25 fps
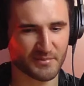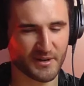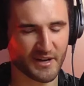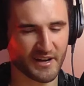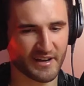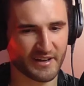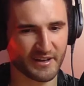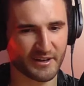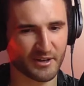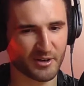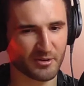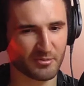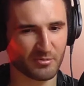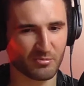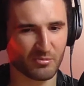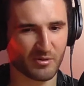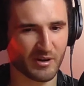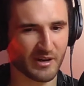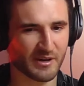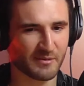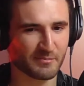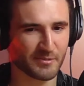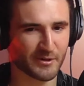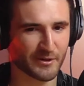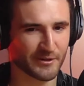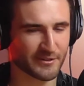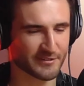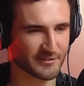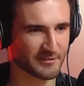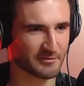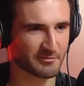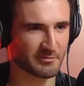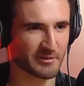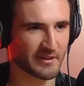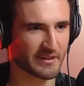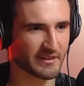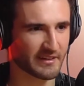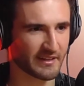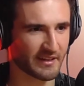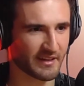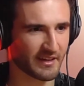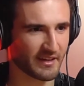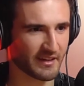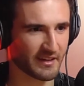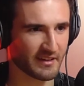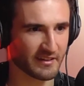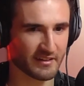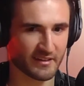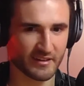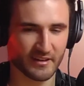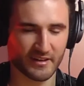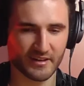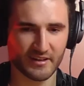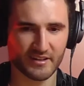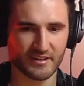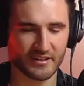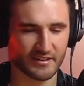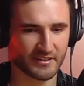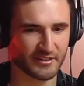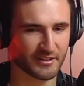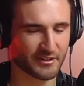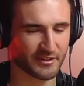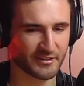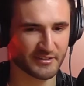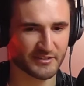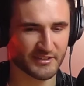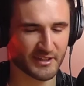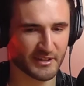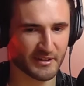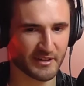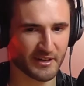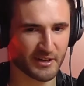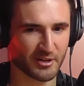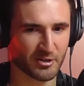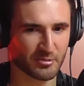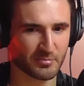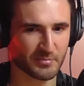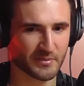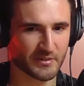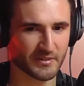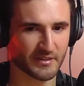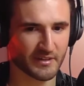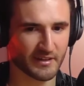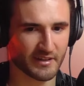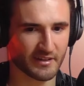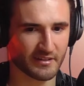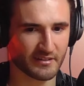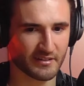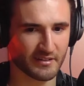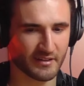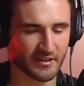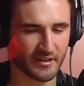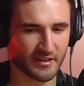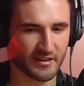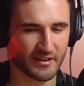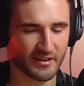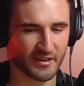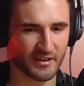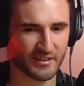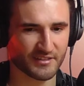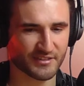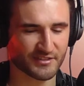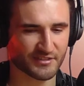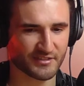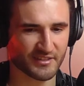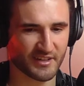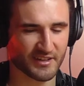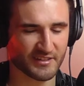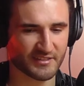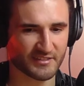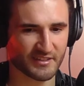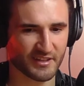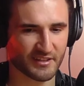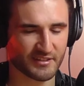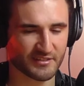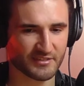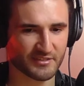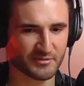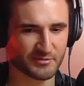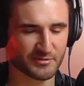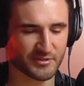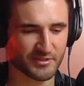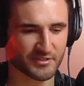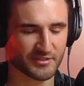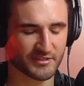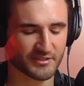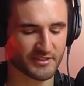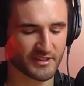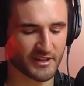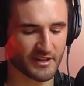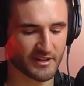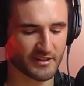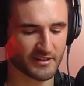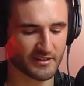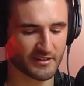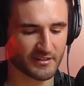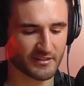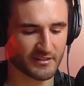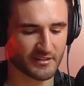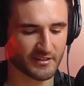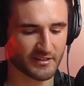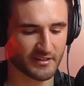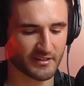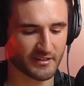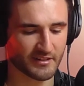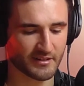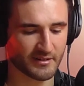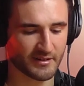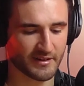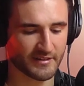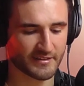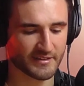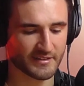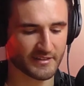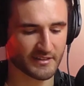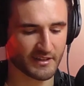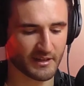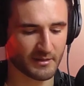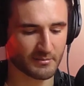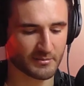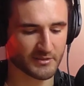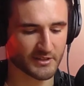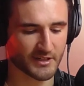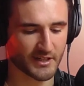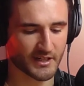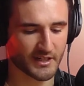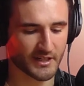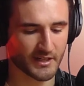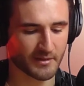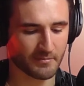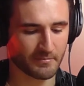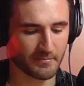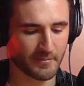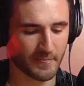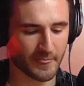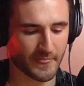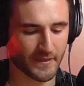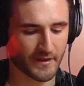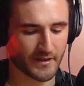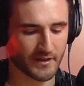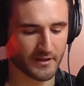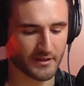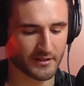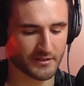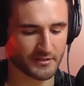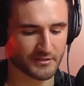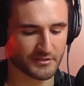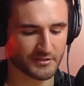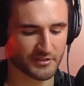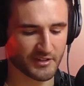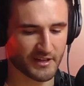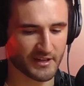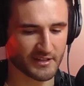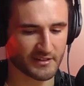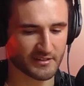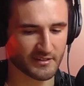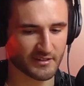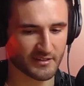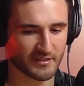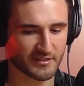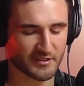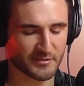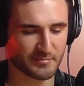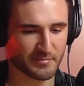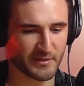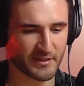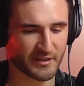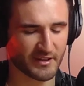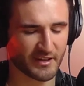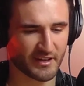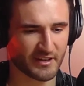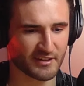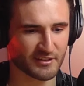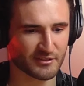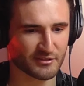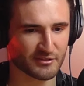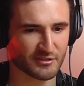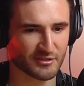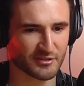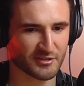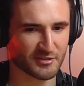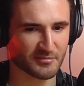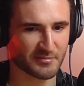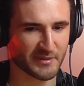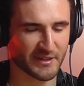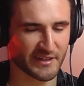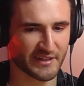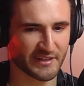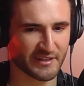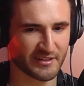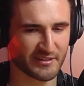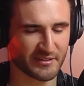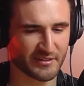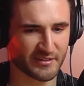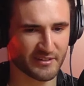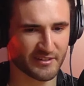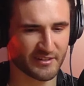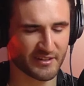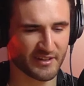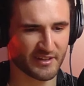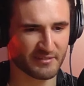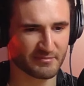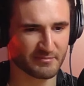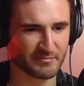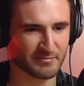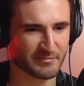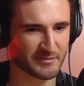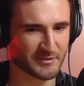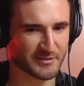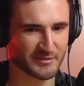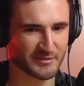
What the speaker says: might help one person one day go seek help. But then as I also started at the same time trying to speak out on social media, and I'm